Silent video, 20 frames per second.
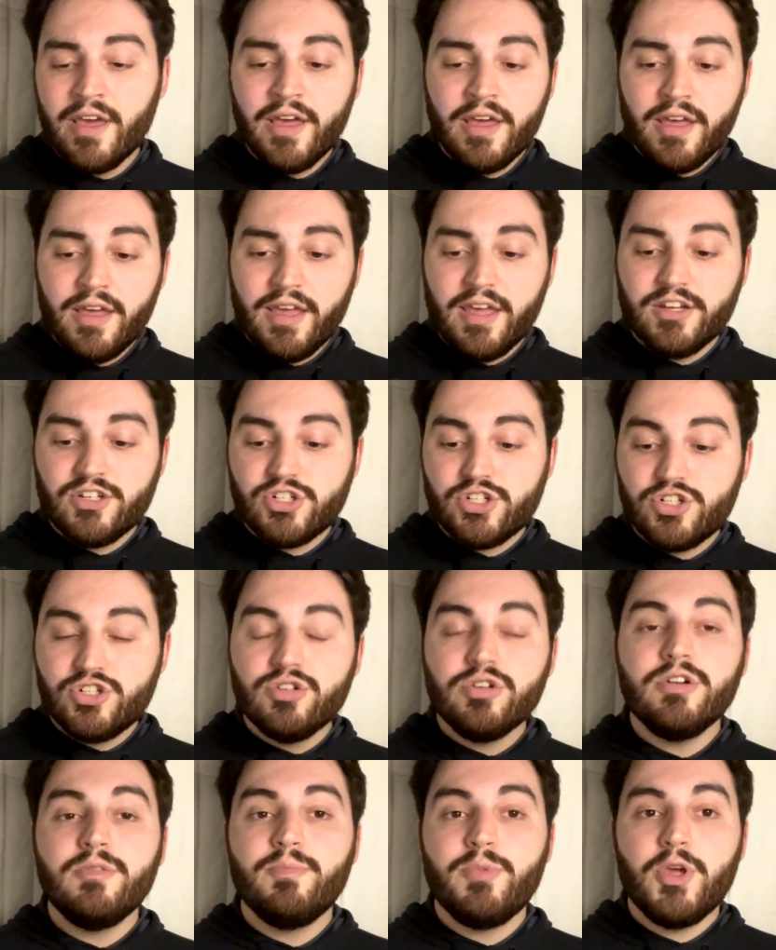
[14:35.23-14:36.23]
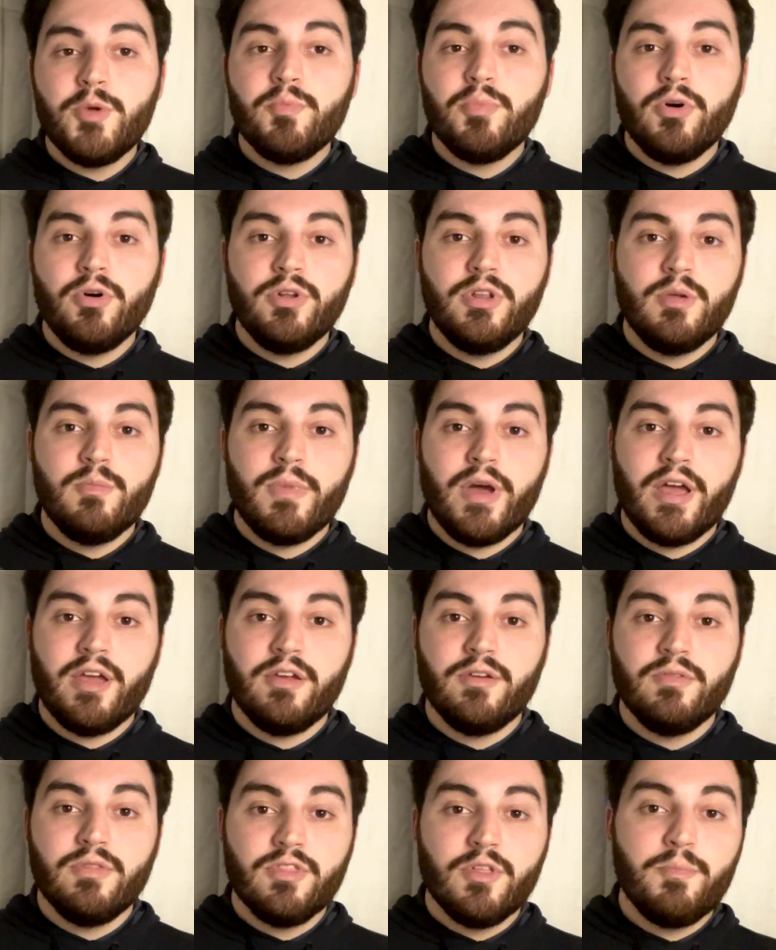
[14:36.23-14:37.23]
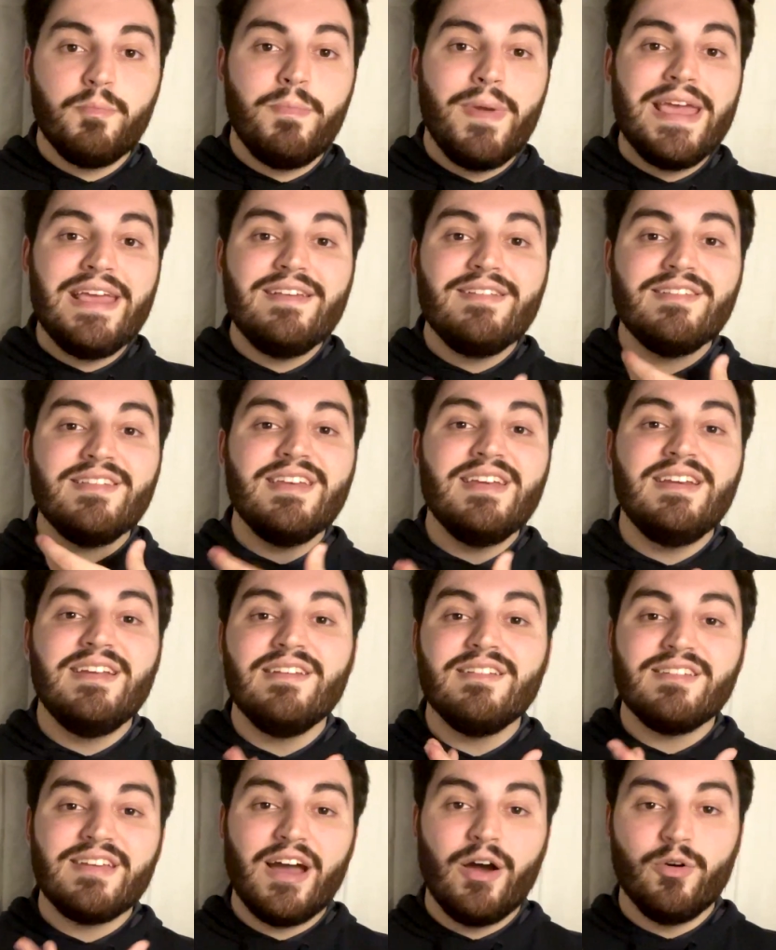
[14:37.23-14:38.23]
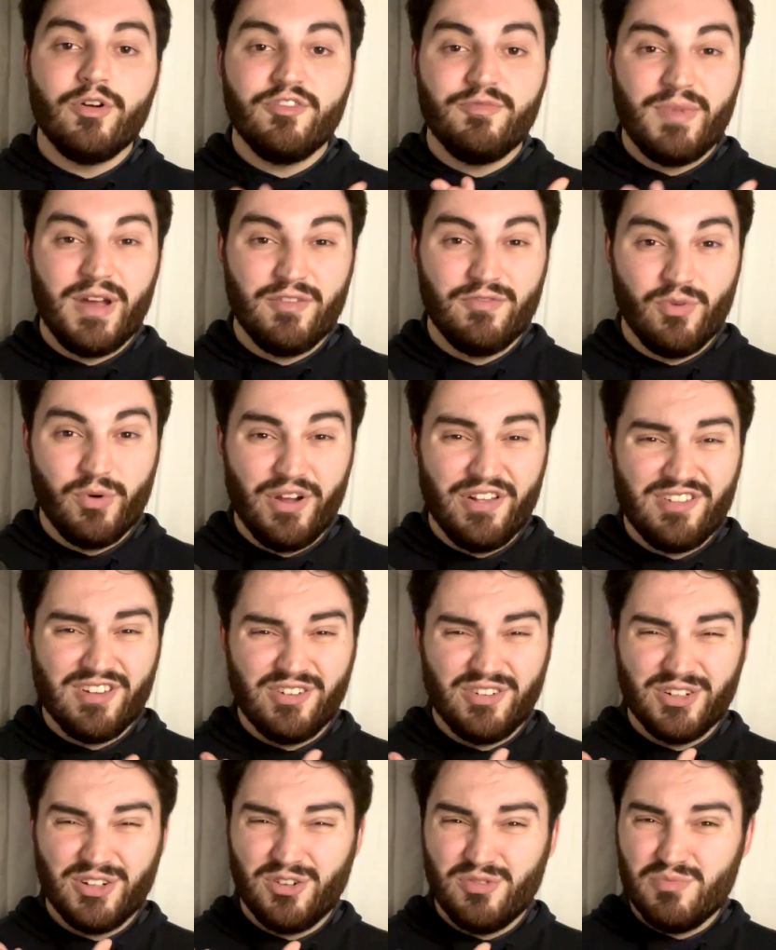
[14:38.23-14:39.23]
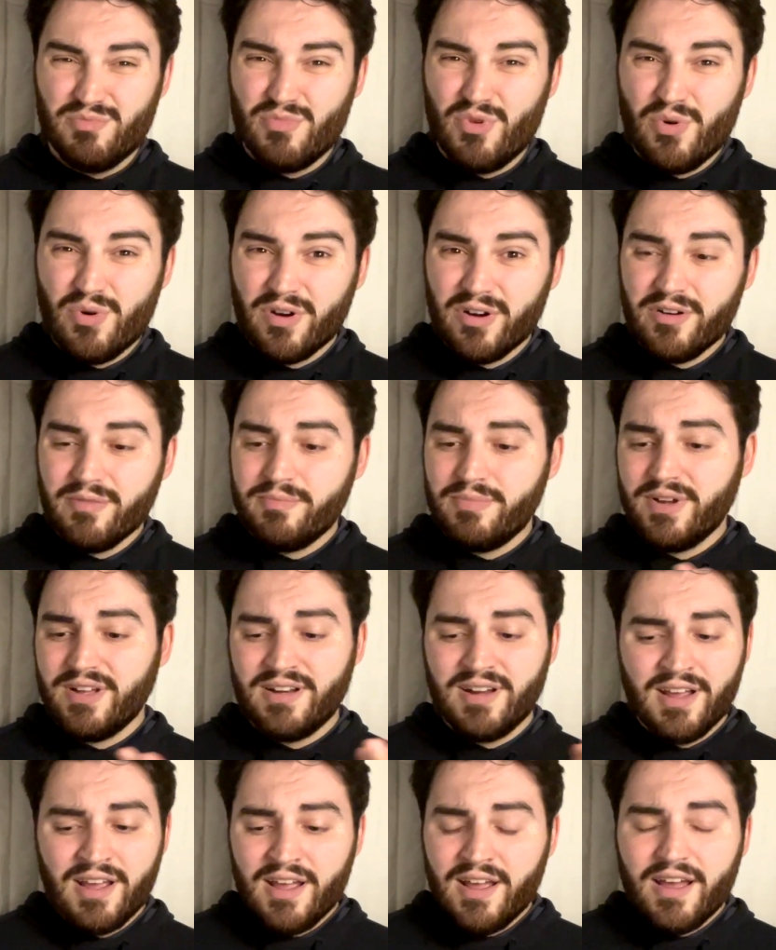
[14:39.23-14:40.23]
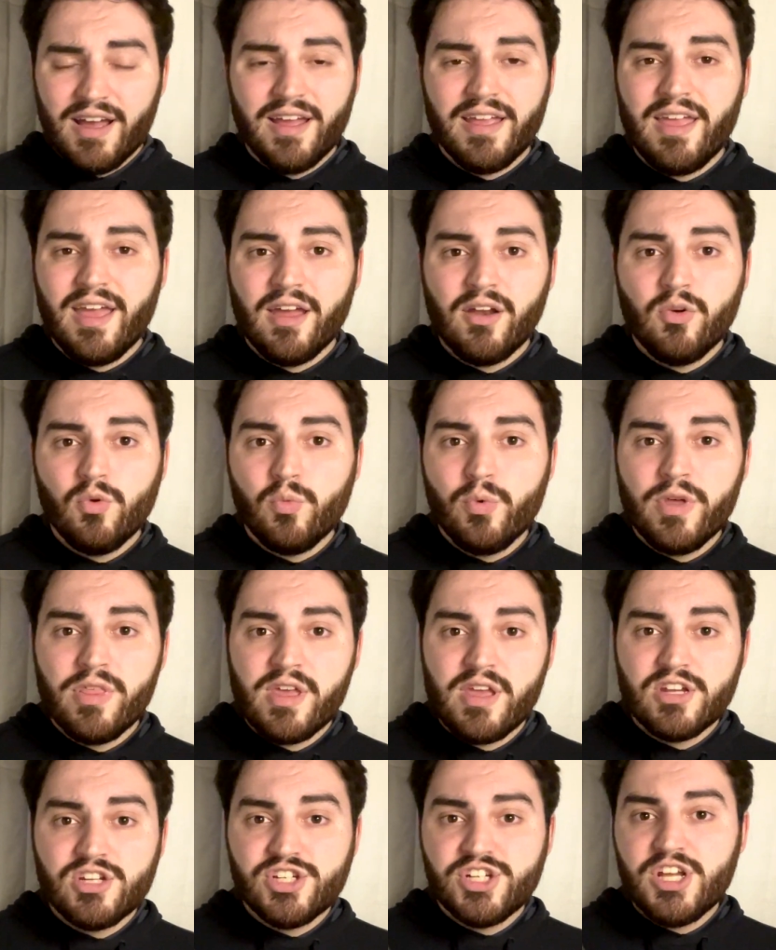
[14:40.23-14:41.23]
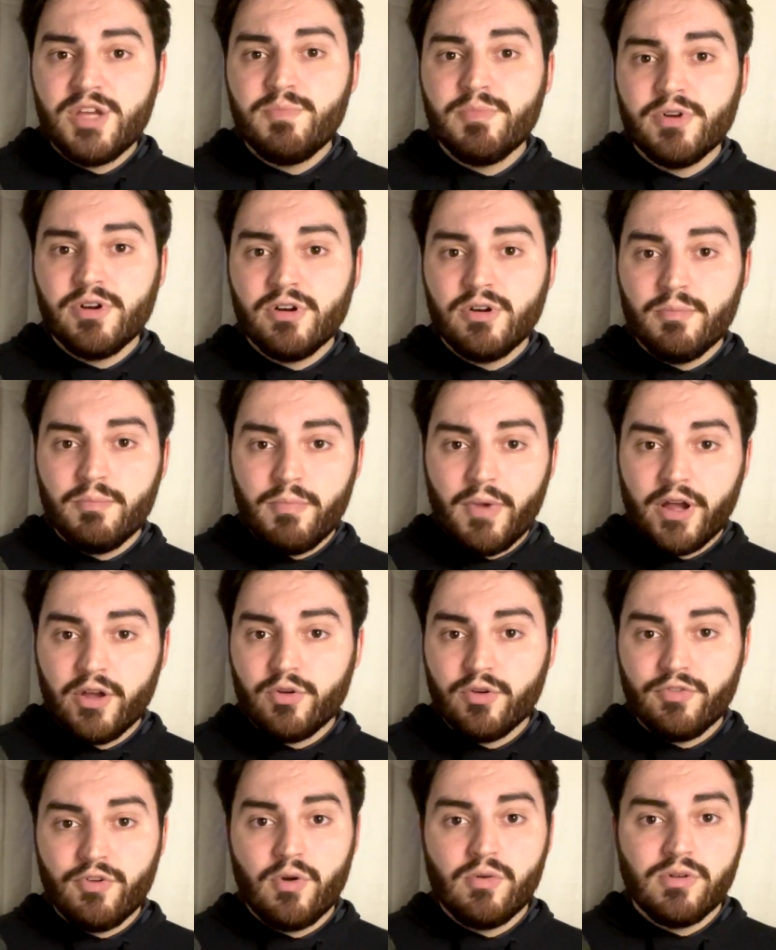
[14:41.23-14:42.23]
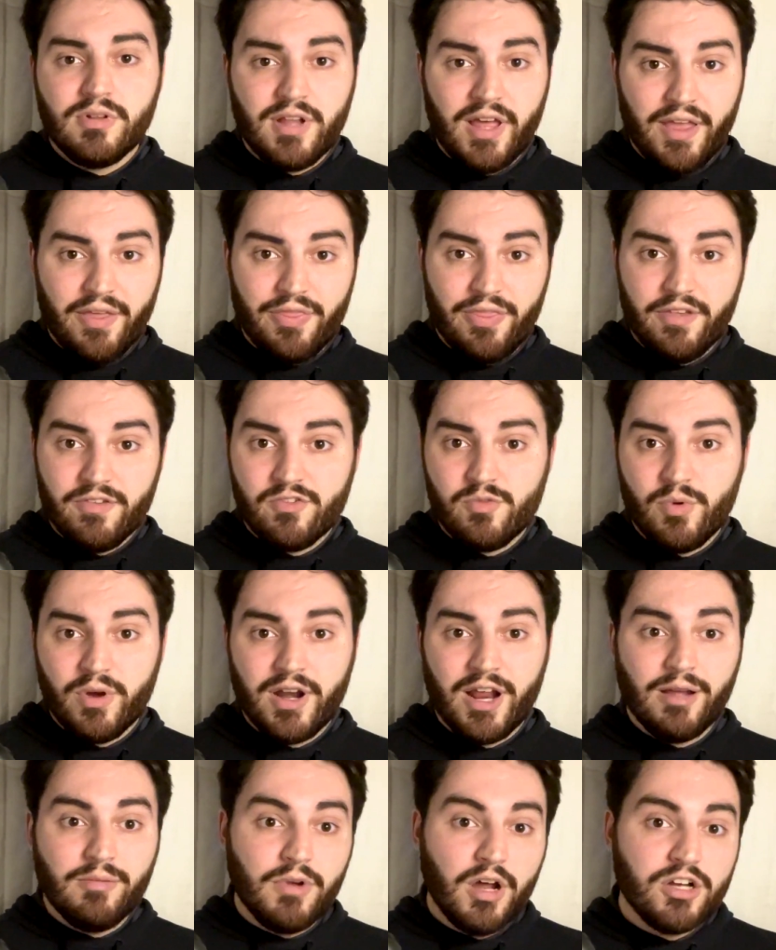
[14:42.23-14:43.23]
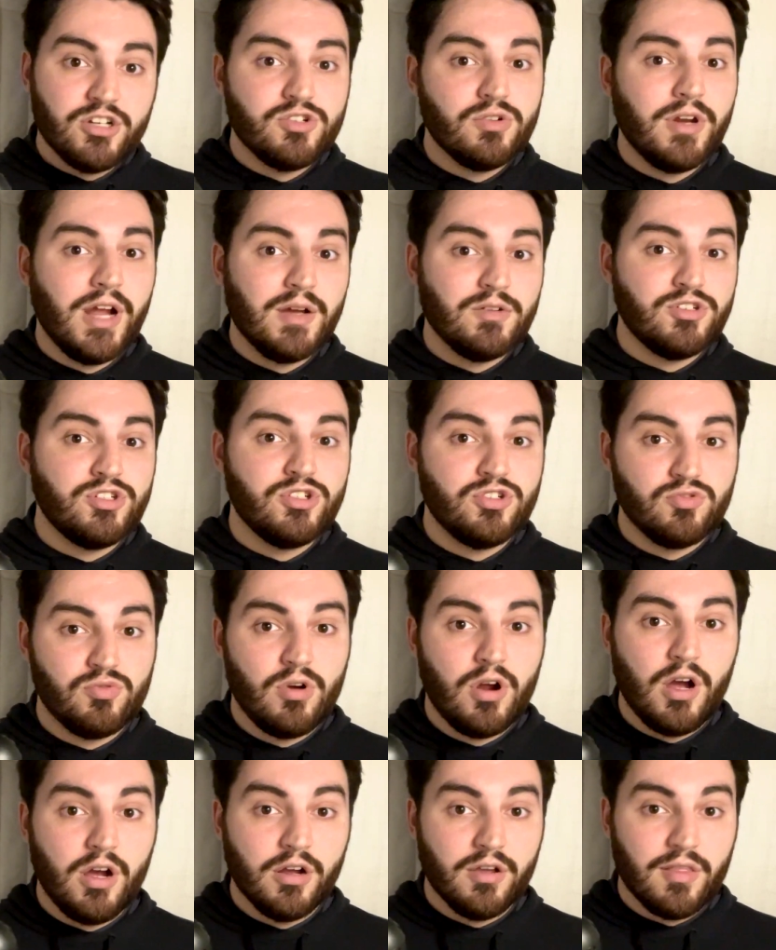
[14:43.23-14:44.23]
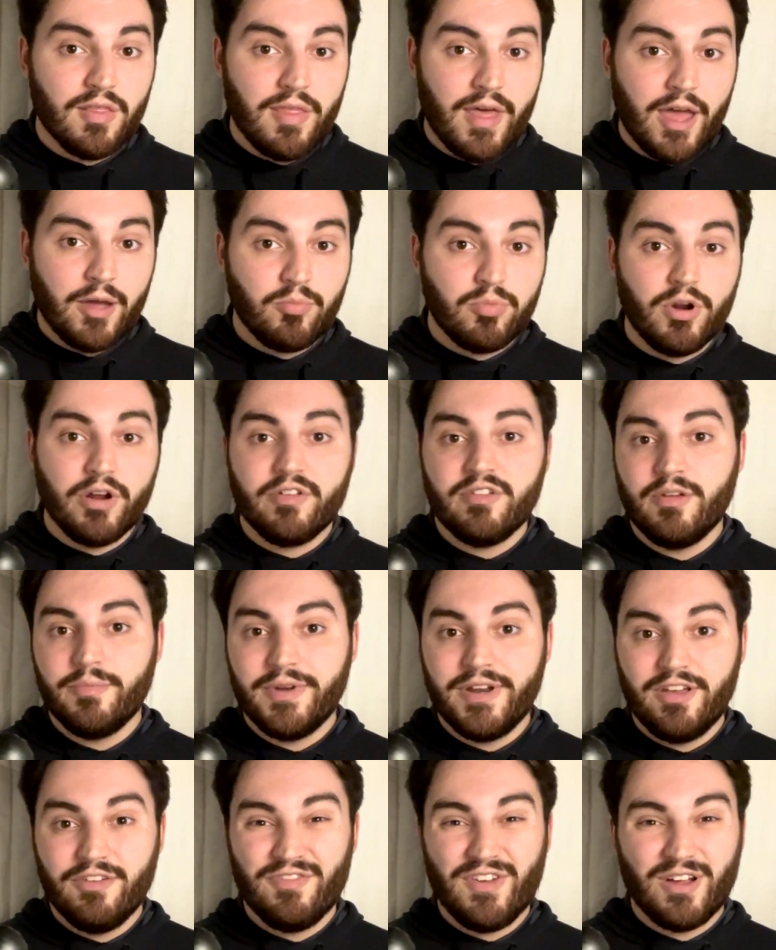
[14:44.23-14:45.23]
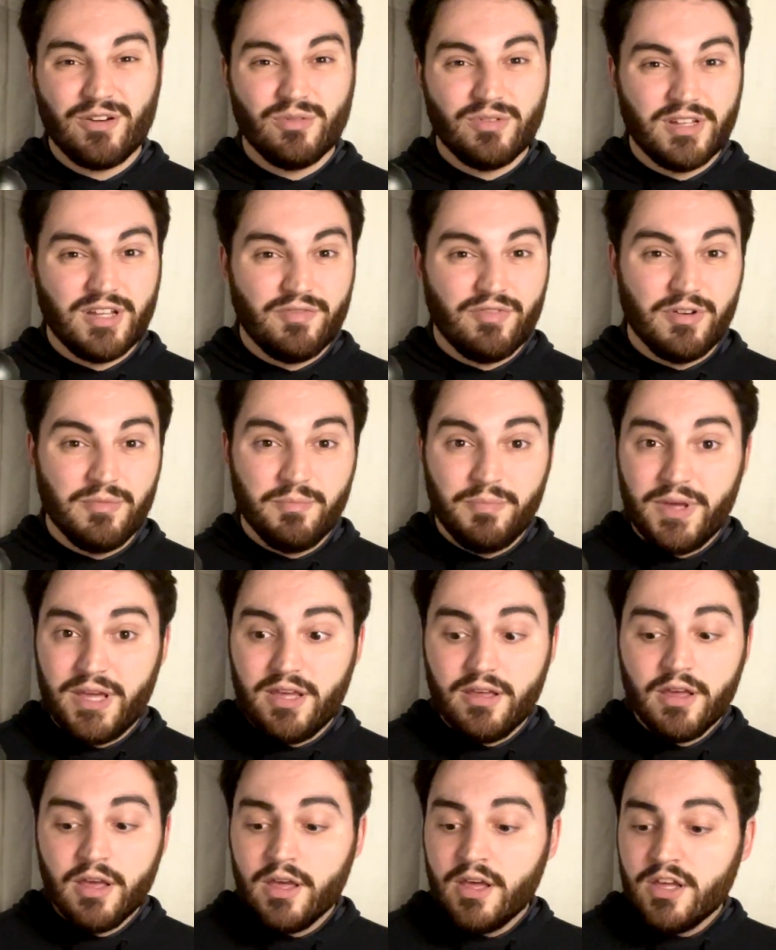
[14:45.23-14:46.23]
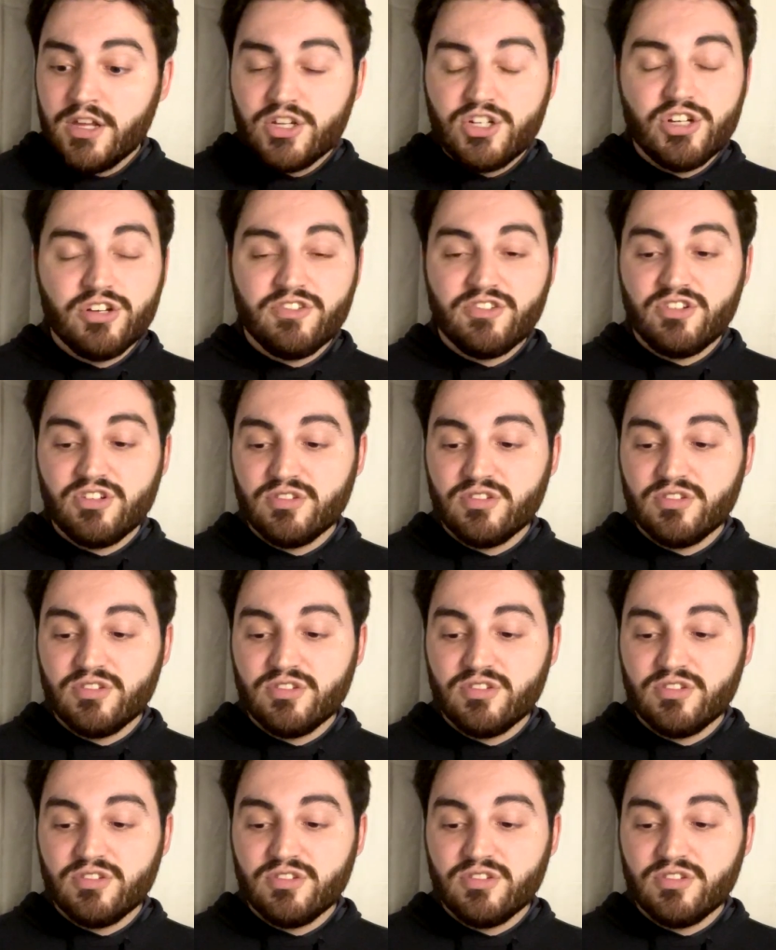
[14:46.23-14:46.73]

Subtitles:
It should be pulling the bassiness out of my voice a little more, but again, with a cheaper microphone like this one, I'm not sure how strong that proximity effect will even be. Just